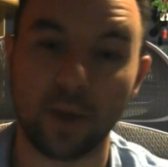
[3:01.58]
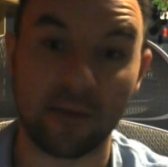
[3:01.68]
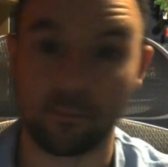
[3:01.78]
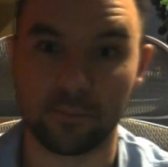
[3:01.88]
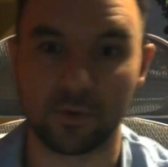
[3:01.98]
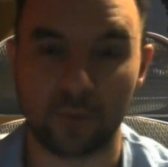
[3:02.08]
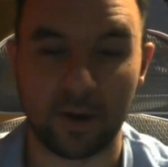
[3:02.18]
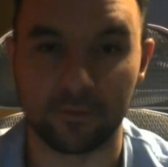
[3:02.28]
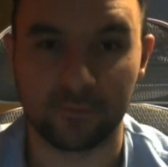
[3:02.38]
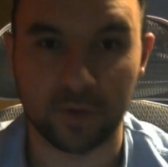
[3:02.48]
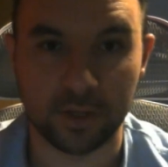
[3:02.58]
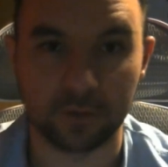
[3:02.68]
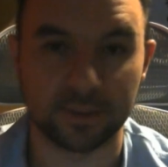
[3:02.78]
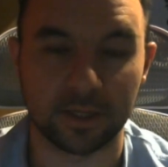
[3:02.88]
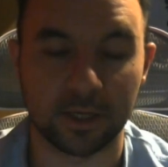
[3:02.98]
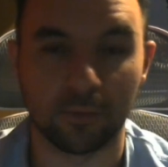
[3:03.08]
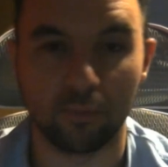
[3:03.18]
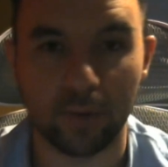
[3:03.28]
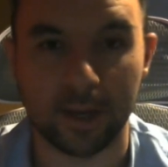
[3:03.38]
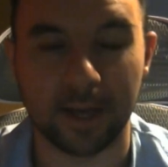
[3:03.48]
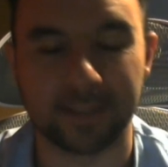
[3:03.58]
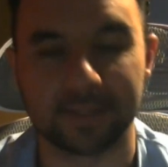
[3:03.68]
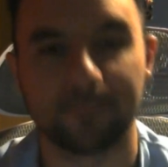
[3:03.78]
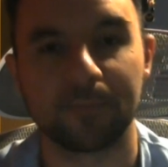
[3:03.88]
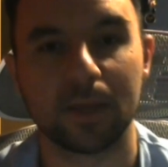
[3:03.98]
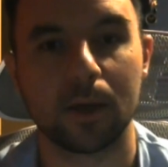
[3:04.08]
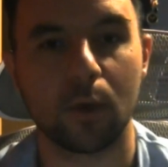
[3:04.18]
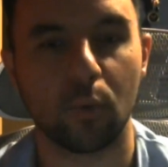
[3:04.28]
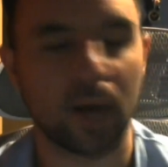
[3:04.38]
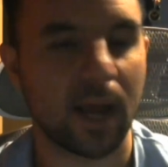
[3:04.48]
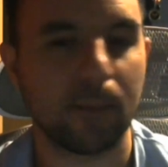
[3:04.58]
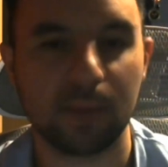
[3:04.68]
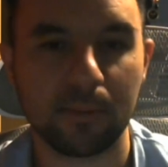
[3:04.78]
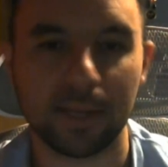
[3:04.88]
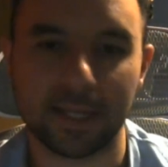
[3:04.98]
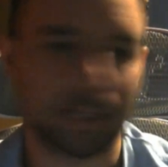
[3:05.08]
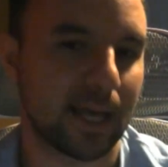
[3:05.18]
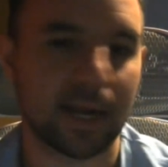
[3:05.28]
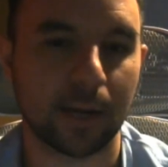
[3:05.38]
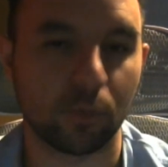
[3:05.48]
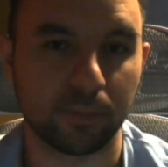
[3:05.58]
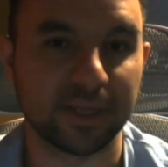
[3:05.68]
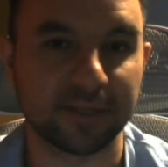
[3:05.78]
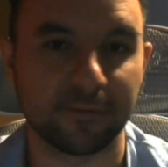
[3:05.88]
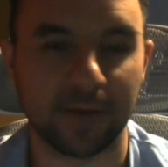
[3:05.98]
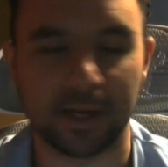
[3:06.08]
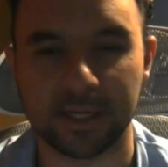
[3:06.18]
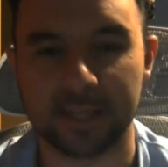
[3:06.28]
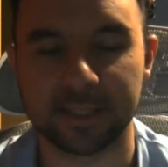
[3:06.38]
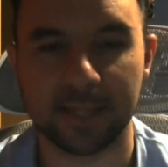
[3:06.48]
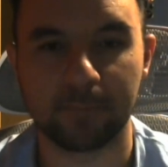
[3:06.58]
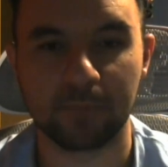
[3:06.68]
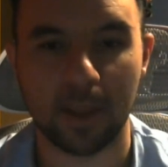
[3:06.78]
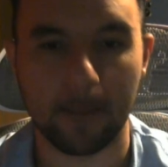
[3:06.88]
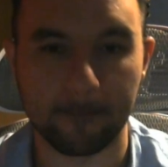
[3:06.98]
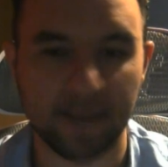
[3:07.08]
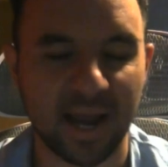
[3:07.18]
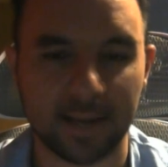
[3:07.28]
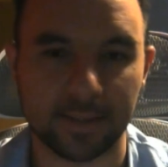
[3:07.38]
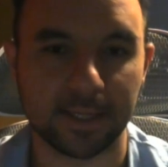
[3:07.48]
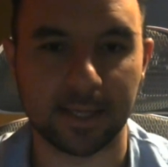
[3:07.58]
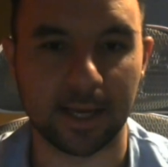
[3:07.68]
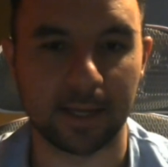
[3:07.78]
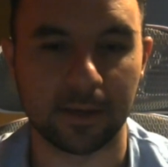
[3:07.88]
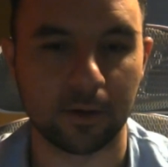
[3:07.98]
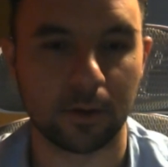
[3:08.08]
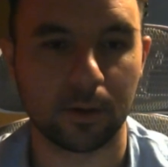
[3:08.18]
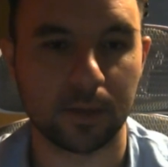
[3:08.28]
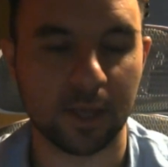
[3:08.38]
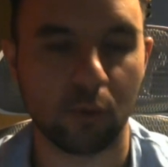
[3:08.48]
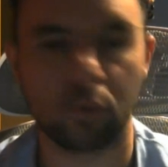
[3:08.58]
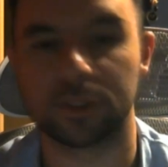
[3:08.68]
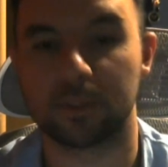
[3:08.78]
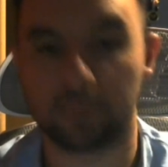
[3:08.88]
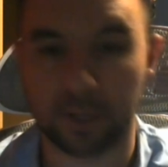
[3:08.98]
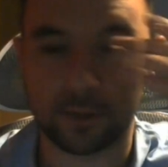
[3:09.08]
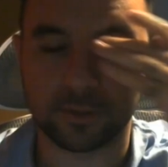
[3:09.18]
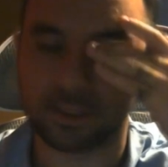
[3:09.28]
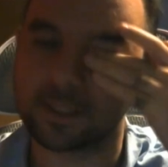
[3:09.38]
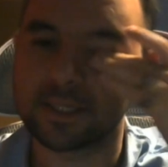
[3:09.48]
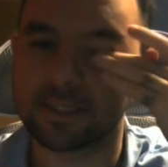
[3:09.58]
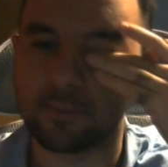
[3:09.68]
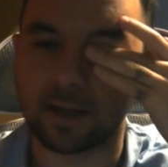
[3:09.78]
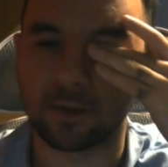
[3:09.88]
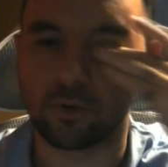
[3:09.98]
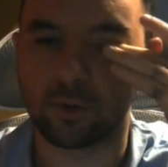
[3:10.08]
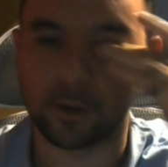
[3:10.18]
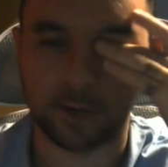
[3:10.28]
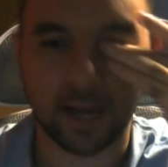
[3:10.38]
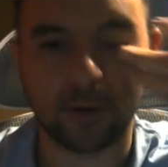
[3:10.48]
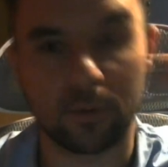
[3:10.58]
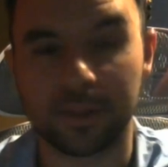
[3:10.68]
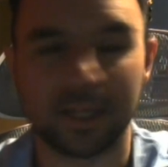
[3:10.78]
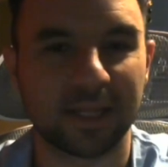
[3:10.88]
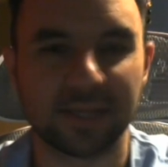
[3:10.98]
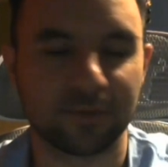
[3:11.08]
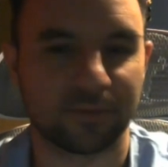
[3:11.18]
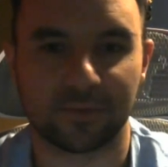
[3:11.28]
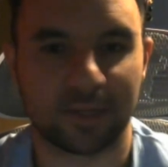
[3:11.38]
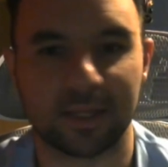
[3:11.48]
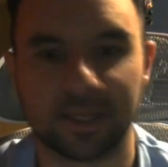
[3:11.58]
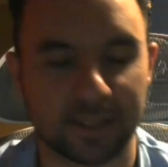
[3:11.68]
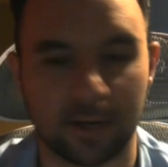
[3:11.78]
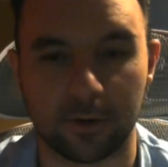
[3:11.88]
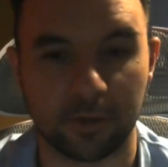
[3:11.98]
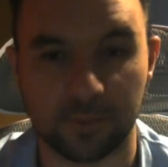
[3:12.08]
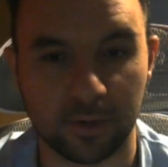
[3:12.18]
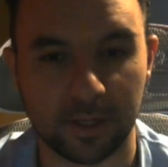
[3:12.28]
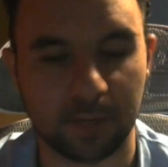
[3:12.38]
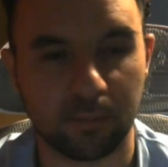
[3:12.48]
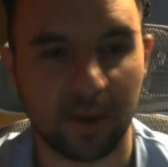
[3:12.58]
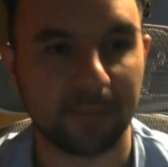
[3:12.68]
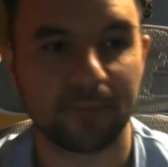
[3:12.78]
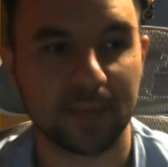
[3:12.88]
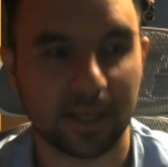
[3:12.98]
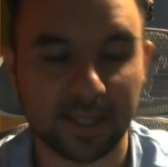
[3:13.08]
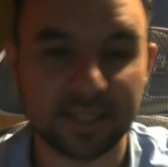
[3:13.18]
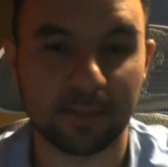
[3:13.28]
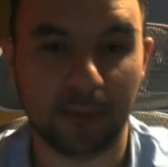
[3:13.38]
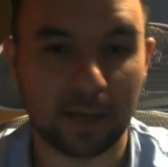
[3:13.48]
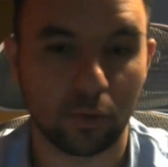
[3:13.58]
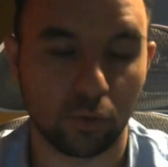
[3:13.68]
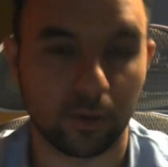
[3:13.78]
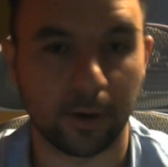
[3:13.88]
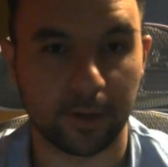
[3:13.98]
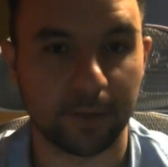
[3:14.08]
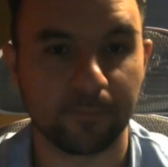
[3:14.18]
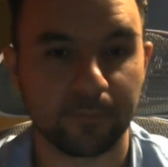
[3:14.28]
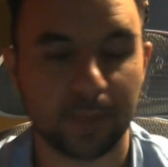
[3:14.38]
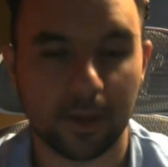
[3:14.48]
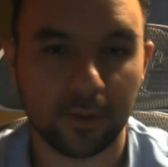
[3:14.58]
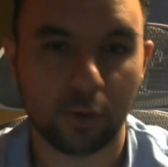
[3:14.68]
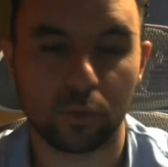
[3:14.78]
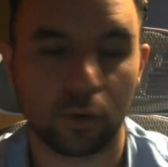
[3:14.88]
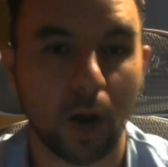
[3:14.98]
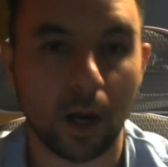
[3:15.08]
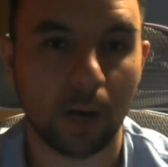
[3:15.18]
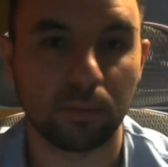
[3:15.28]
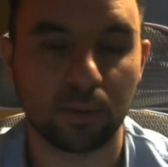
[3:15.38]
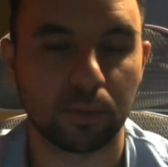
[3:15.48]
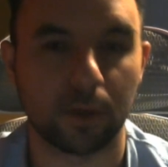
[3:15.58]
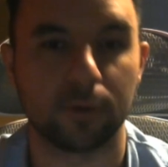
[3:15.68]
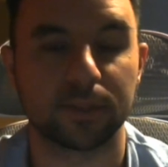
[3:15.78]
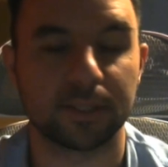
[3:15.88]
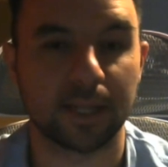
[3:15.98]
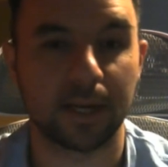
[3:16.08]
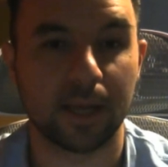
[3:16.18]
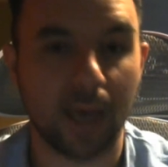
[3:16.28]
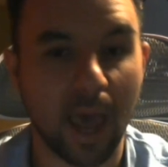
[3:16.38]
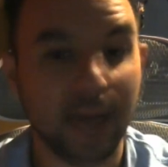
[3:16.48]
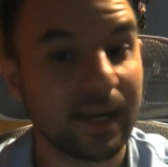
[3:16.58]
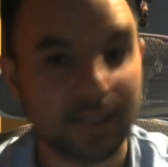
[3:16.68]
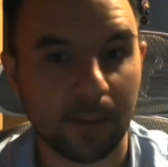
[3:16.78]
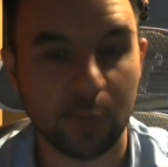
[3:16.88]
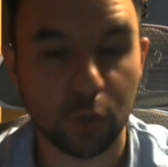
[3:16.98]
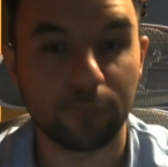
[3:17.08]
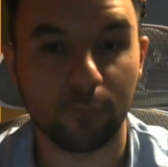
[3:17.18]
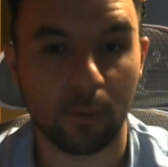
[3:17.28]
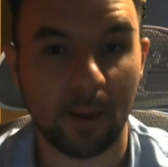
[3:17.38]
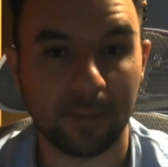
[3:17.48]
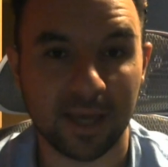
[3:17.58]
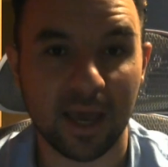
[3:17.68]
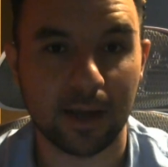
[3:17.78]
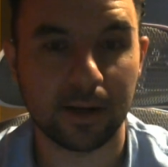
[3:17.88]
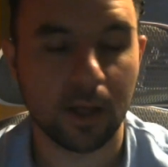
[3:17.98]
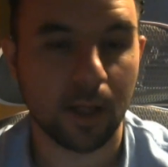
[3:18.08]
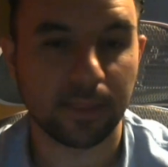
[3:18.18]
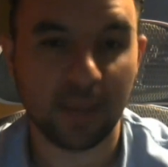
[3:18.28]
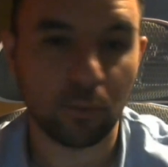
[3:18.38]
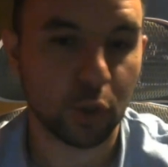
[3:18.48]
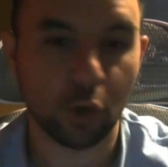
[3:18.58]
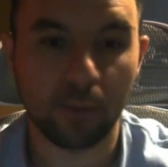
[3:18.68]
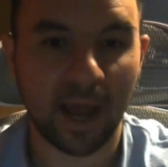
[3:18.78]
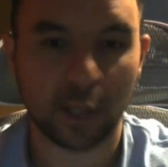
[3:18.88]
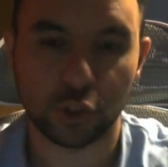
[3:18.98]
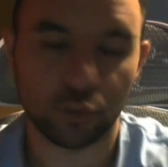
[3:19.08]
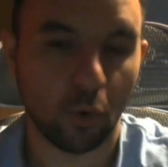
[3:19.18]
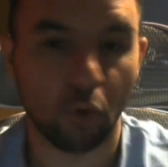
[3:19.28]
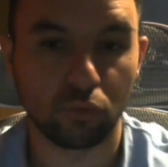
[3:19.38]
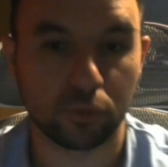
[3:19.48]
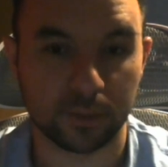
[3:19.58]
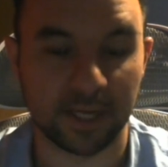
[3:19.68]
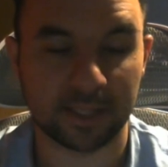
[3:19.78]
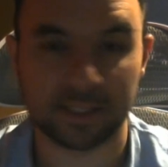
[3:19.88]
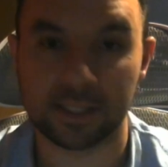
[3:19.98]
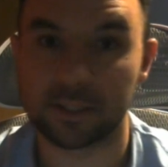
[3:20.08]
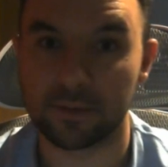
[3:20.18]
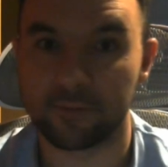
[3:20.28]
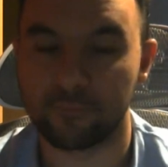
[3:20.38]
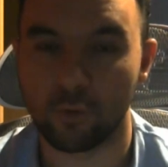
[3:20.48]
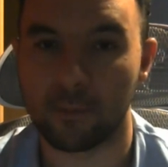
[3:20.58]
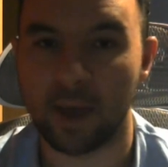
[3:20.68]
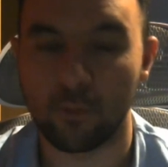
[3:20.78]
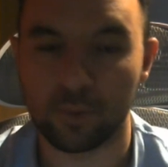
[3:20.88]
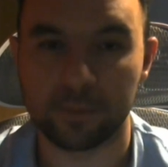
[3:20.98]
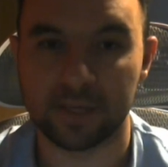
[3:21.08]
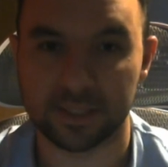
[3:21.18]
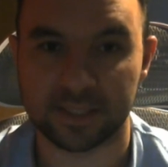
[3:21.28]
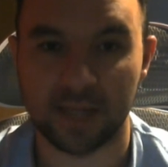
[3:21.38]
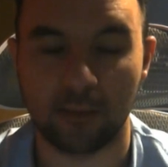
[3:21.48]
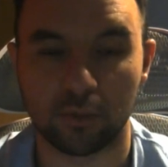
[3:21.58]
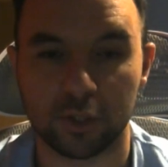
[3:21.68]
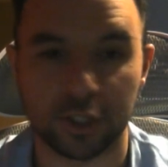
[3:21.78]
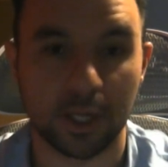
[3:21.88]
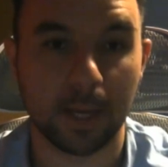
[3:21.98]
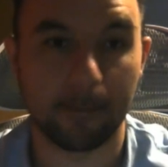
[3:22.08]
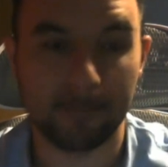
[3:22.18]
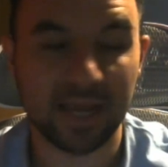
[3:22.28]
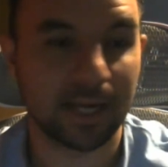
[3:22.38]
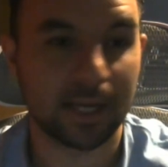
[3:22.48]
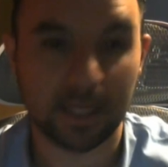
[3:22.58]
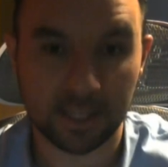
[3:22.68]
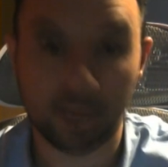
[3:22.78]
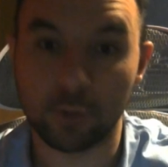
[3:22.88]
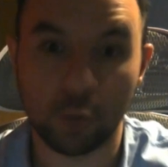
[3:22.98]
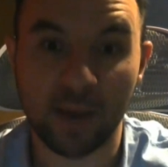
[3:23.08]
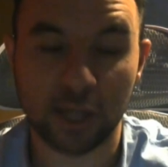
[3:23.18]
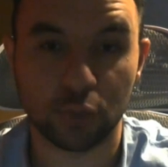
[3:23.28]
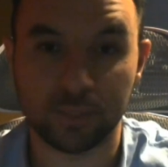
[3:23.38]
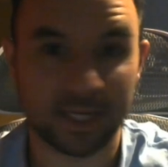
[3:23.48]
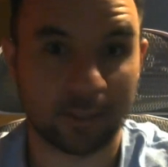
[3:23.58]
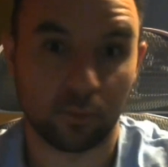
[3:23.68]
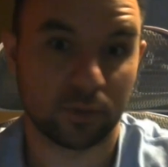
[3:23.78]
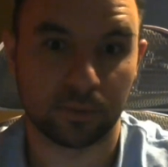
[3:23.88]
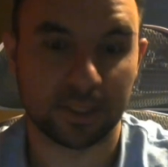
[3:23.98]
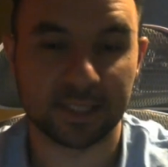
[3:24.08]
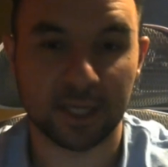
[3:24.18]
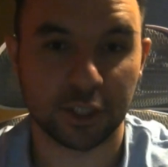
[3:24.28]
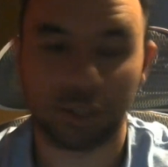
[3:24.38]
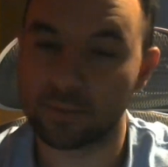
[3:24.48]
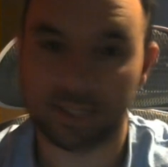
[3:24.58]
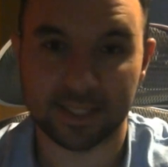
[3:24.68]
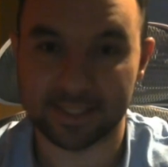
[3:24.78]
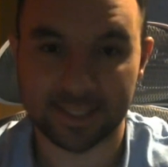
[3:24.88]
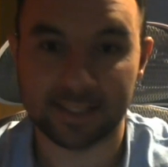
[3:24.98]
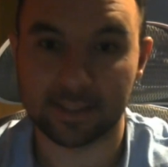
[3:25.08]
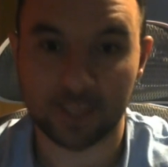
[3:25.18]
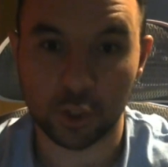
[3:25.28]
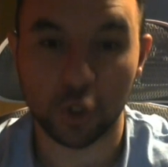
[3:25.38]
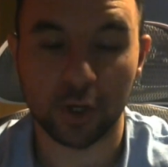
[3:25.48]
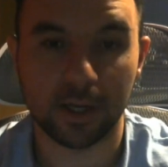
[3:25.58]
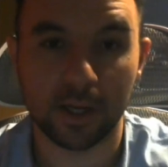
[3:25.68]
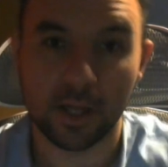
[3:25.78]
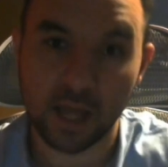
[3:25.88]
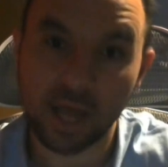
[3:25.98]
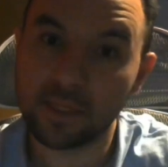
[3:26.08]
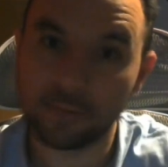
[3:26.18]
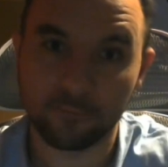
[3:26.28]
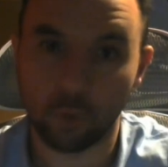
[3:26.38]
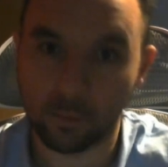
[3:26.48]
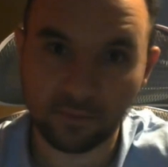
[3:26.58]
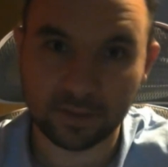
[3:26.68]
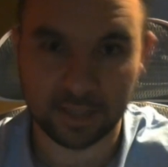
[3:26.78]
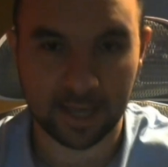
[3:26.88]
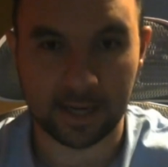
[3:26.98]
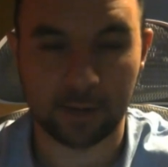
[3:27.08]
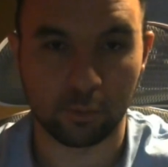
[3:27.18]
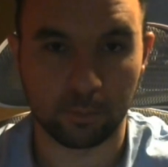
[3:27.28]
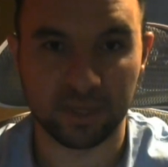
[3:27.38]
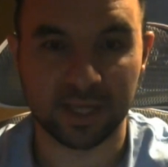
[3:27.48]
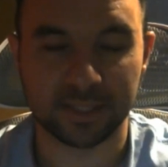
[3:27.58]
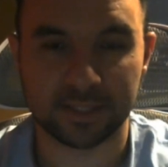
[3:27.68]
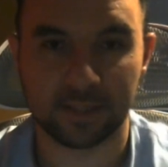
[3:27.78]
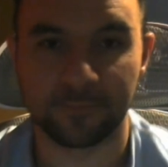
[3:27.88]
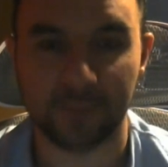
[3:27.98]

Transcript: haven't been around for years like your boy has, what I mean by the Gladiator Beast effect is that back in the day, there were some players, at least in my local area, I don't think that this was for like the entire community, but at least in my local area, there were a couple of players that anytime a new format began, they would go back to older decks until the format would be established, meaning they would go back to a deck that wasn't really touched and was consistently good in the form of Gladiator Beasts.